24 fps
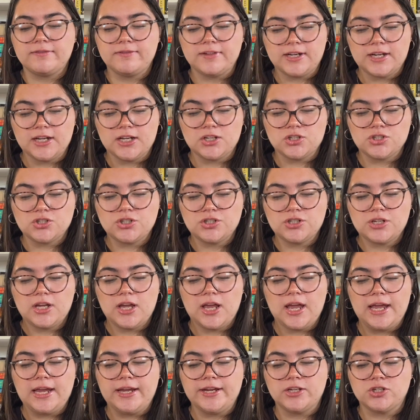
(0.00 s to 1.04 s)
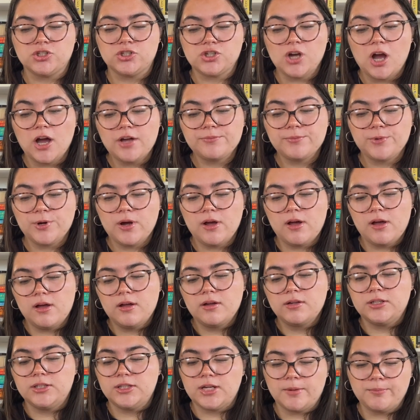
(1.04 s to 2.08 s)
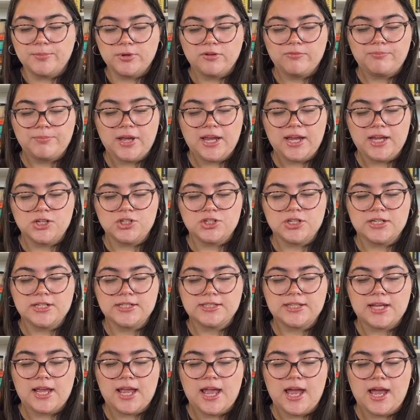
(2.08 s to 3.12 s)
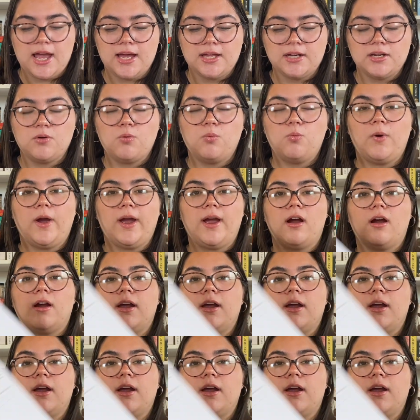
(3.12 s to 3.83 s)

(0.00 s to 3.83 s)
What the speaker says: finished, a genre, number of pages, and where